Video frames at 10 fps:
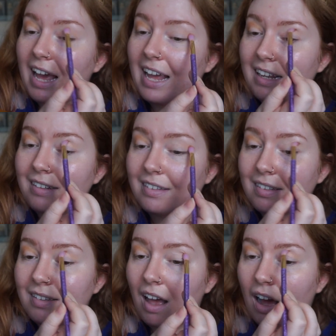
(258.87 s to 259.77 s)
his
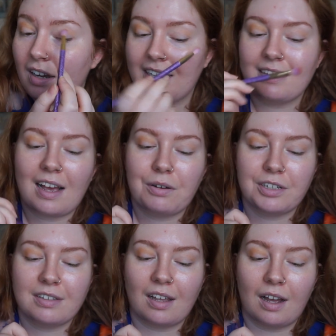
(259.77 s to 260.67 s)
son, his
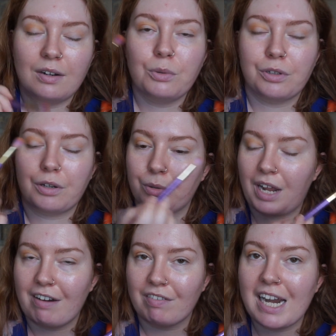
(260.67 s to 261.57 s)
eldest son, also called
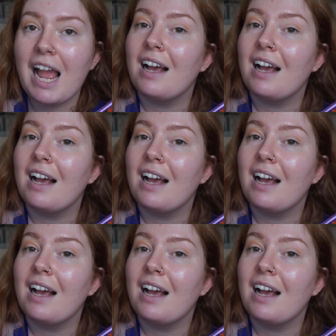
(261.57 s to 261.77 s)
Henry,